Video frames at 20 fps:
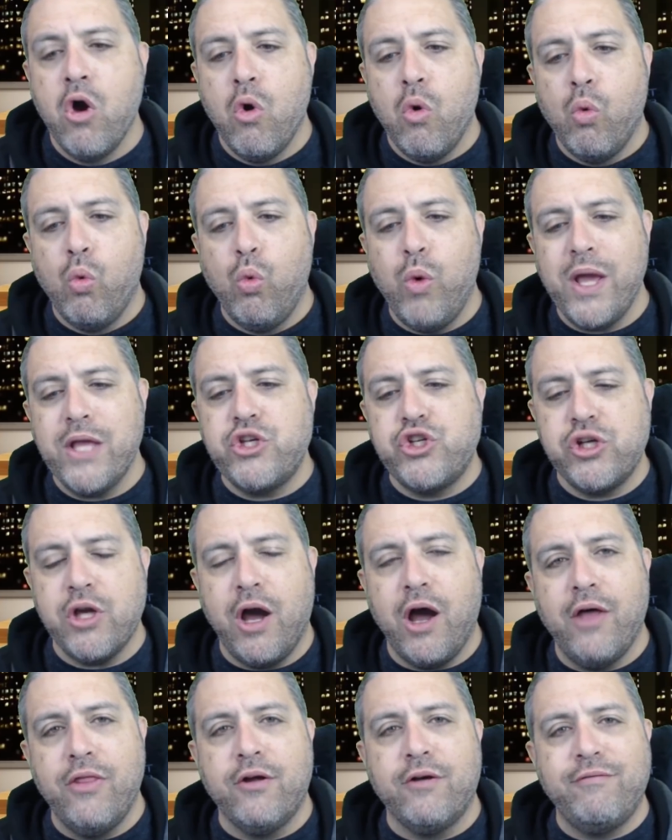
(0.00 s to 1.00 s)
which
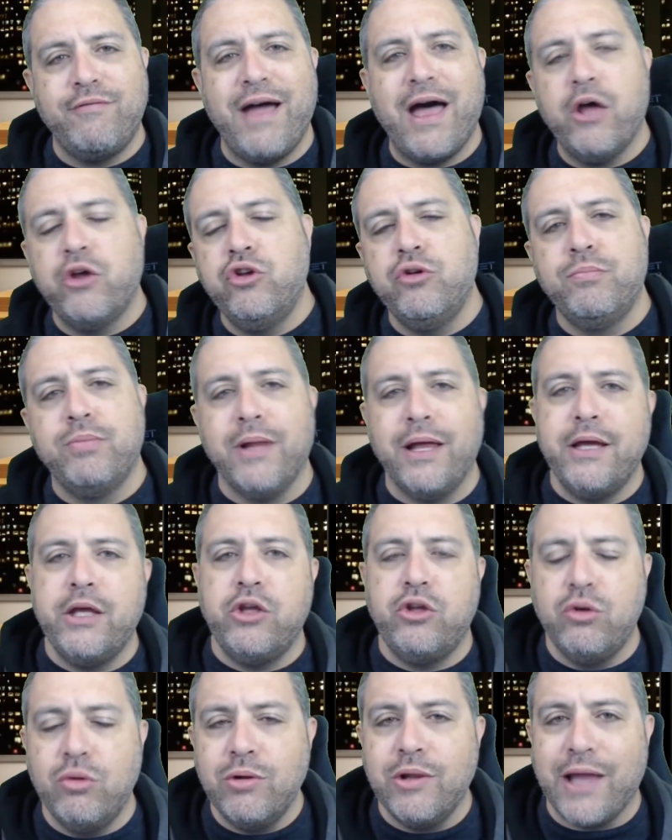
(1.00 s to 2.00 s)
other value play
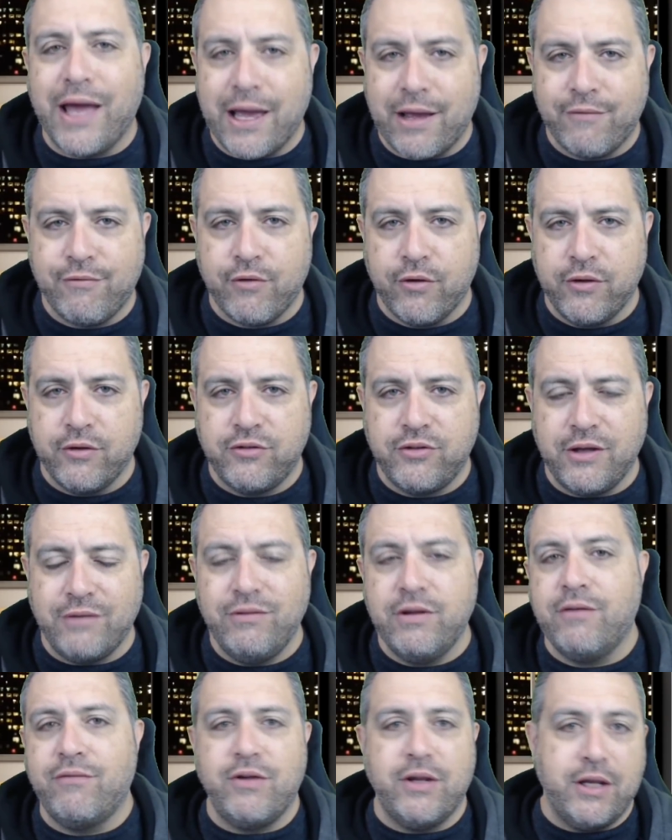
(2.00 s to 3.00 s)
you like for this
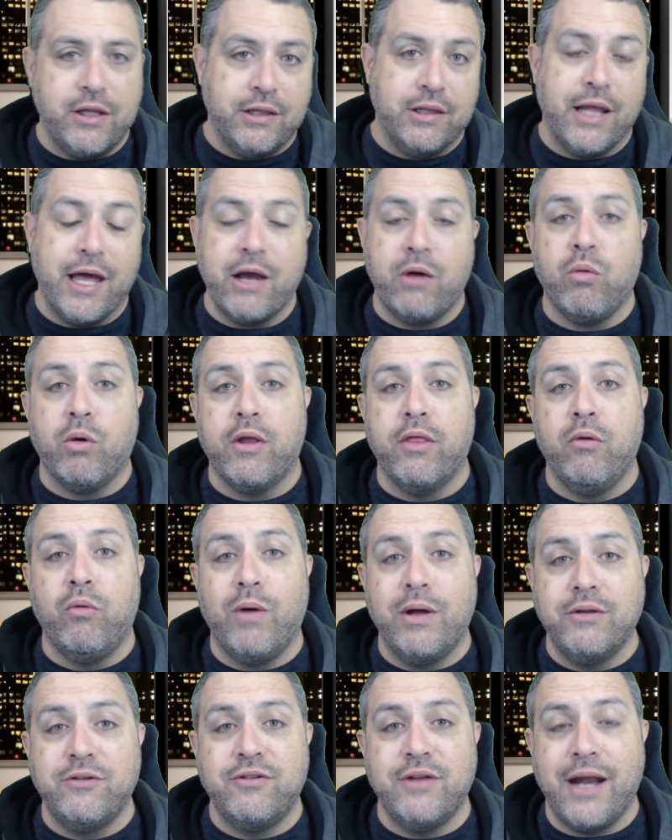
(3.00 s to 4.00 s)
evening, if you didn't like one of the
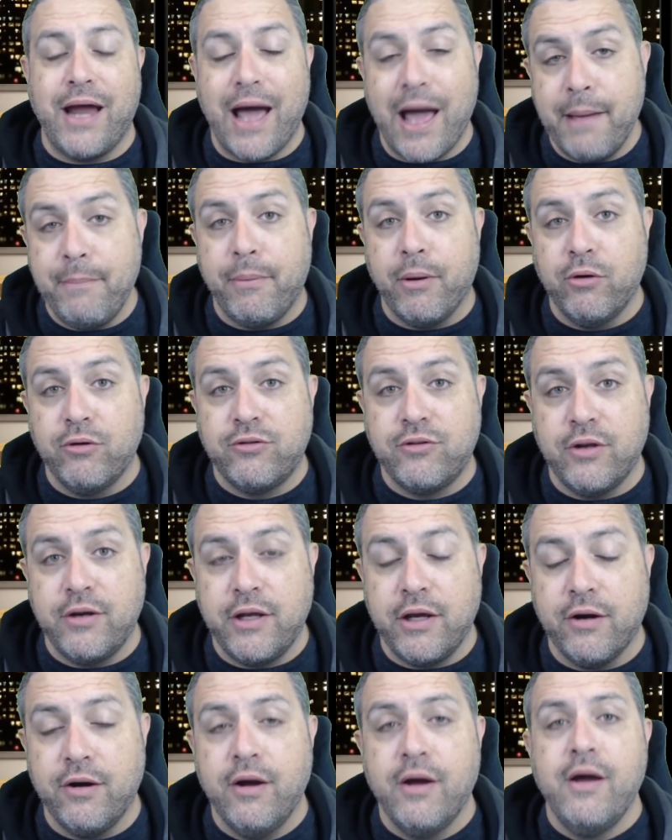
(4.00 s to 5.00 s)
ones that I posted
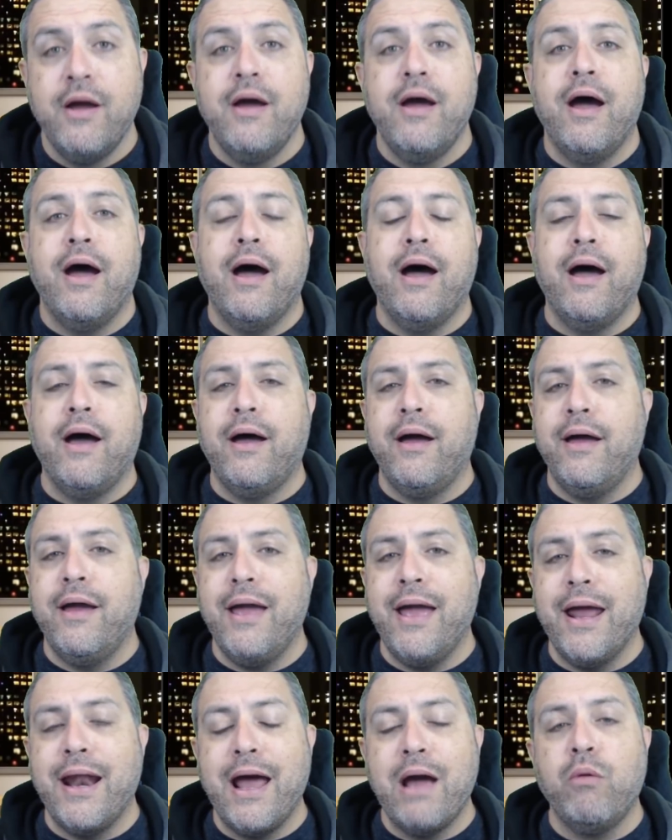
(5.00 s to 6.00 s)
here, uh,
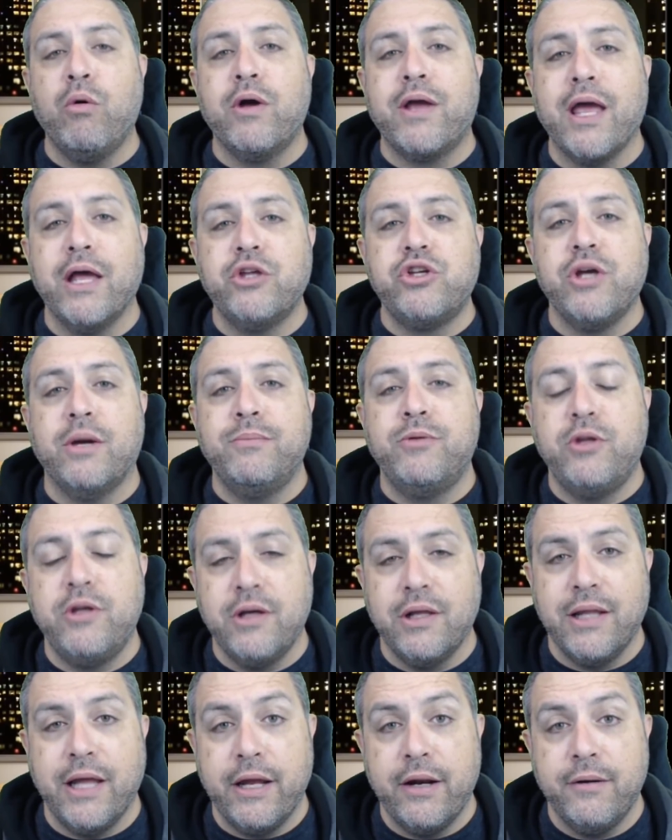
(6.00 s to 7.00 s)
and I will catch up to you
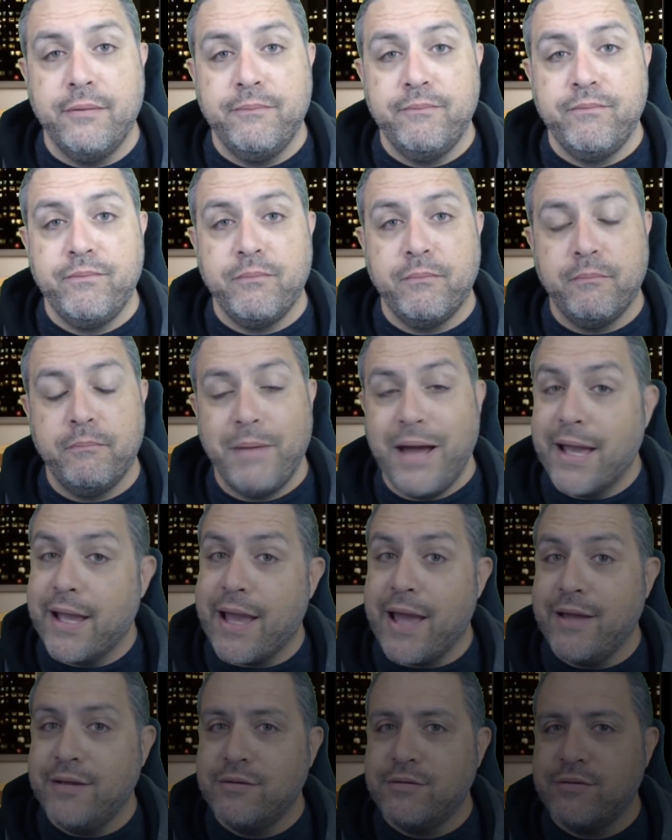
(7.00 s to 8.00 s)
later. Bye,
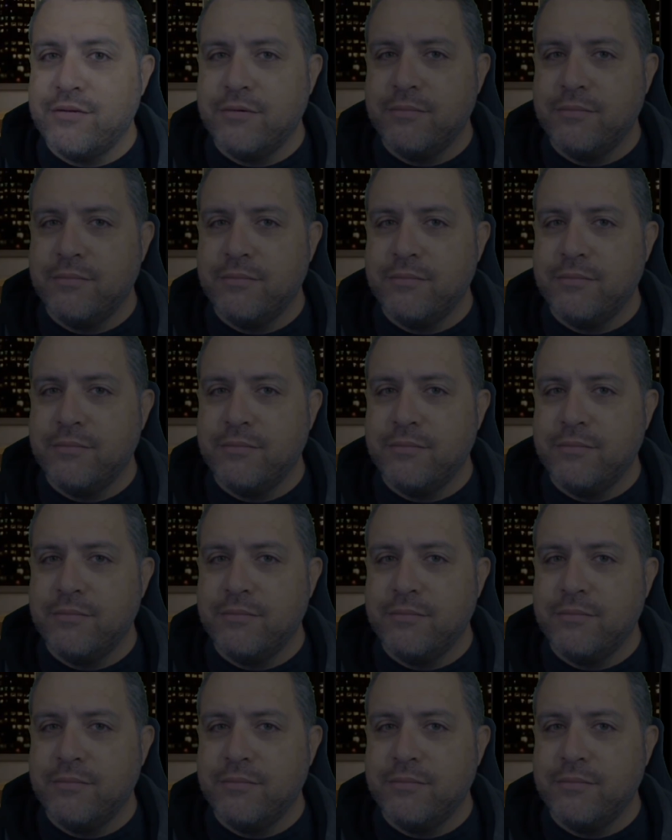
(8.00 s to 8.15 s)
guys.